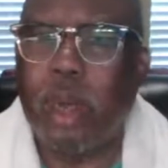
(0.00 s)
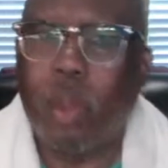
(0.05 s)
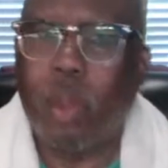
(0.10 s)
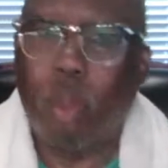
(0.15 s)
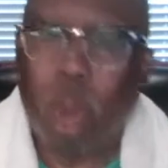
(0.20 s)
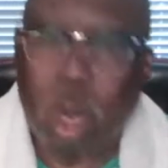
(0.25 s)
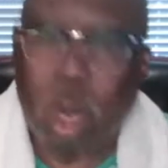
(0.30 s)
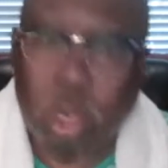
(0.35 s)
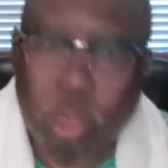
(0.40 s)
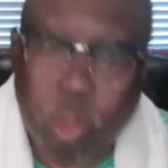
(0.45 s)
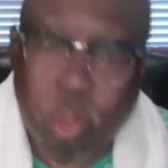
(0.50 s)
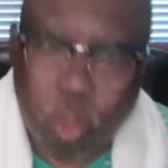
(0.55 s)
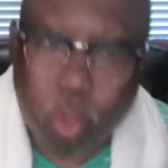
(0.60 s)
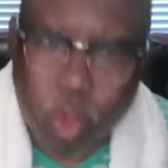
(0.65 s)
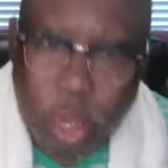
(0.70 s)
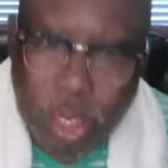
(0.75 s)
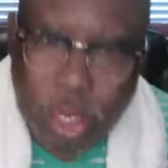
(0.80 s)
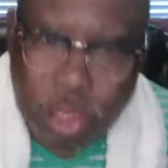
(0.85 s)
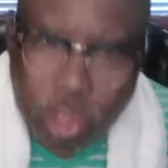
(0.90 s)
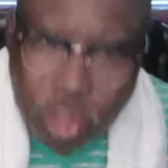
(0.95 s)
was
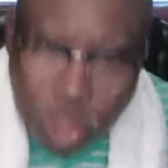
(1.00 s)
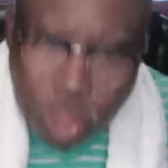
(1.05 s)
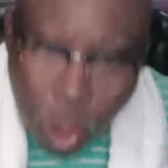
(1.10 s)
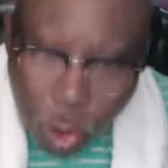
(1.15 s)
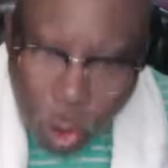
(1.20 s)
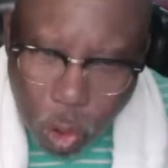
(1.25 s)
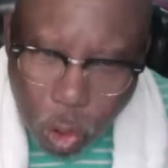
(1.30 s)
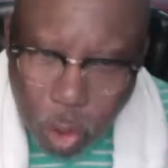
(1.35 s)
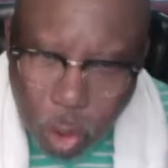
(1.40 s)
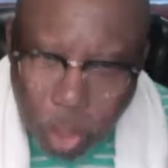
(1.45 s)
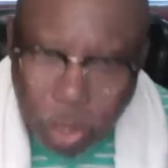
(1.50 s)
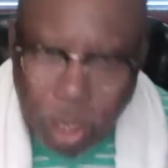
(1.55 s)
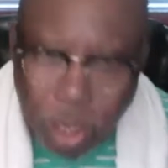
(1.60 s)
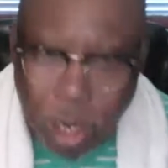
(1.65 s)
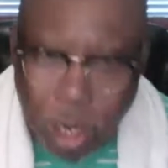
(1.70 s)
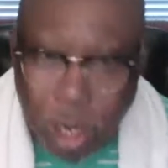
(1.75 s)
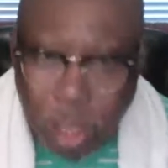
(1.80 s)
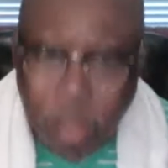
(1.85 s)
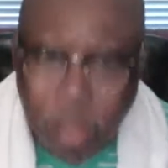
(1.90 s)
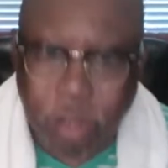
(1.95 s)
restored a
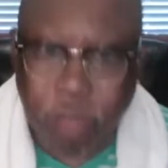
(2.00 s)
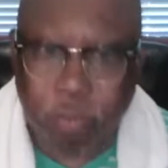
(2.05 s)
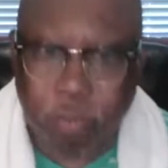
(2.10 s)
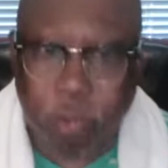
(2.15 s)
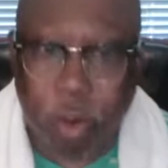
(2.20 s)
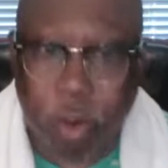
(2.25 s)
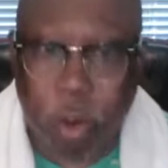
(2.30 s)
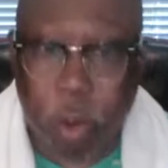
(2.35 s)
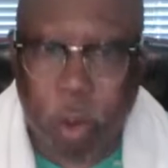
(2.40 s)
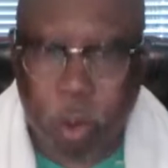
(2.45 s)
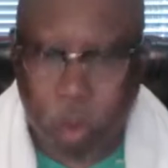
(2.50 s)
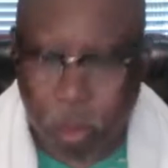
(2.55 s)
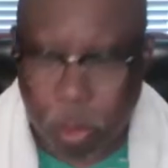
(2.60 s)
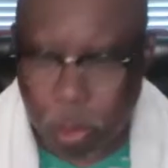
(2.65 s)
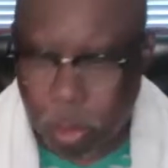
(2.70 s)
hundredfold.